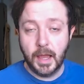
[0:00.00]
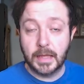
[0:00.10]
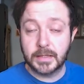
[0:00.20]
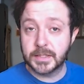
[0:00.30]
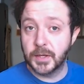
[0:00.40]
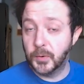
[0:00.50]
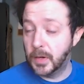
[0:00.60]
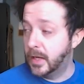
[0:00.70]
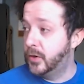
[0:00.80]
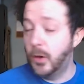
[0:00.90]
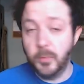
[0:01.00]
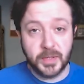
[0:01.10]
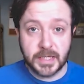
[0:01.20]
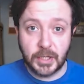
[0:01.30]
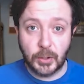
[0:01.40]
And so, in no
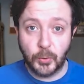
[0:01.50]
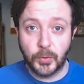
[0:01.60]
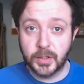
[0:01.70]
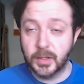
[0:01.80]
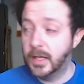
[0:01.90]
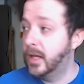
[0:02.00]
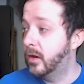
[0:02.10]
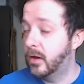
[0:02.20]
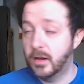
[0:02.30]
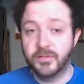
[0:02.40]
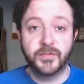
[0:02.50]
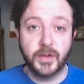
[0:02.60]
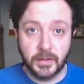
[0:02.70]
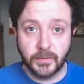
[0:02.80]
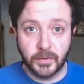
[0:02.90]
particular order, here are
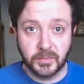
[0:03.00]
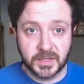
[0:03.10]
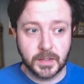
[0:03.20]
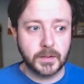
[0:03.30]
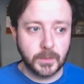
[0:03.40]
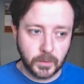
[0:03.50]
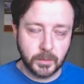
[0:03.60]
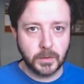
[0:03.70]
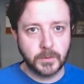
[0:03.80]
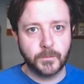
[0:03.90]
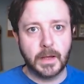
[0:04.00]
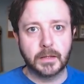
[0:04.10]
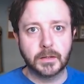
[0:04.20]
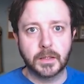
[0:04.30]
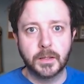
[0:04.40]
five of them, starting with the most
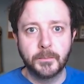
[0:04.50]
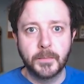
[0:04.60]
phallic.